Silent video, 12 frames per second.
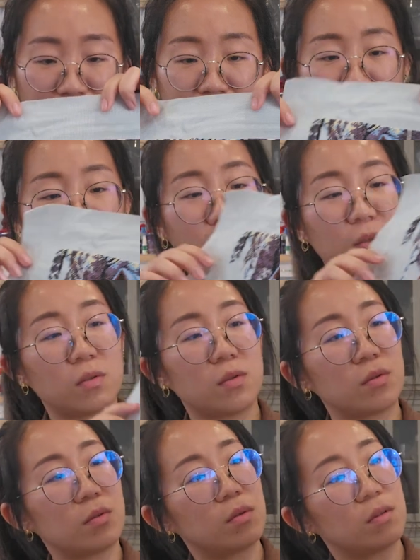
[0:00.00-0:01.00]

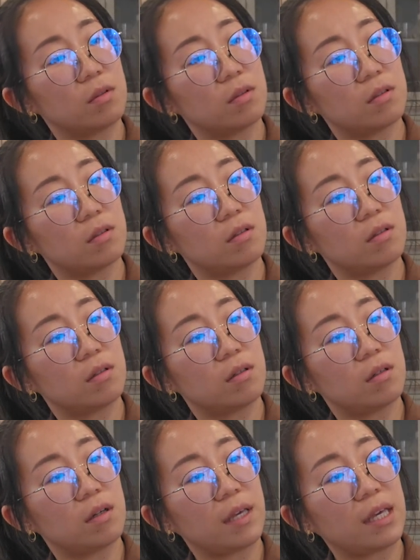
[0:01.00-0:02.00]
So
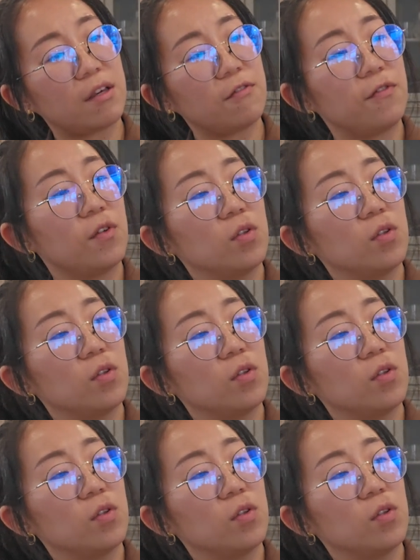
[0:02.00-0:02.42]
if